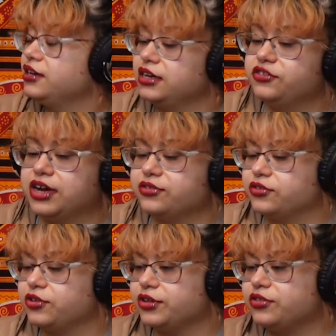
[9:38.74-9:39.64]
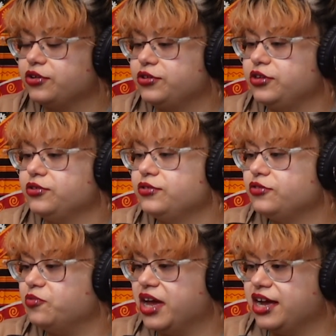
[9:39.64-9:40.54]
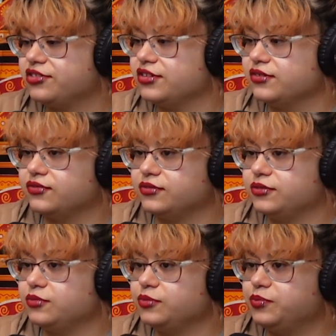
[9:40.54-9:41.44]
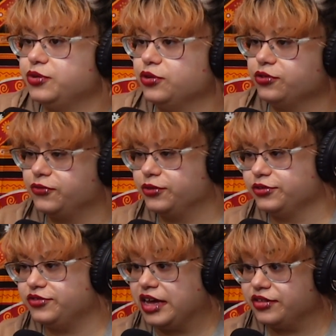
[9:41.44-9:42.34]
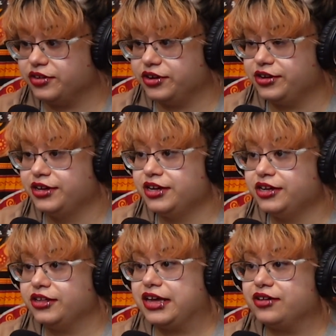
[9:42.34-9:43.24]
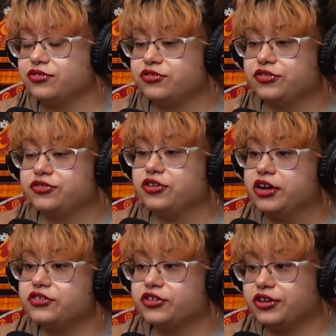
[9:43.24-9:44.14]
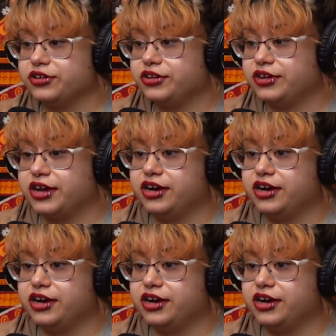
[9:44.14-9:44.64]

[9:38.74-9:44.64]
And Joshua Tree is so huge, massive, beautiful desert. It has such good,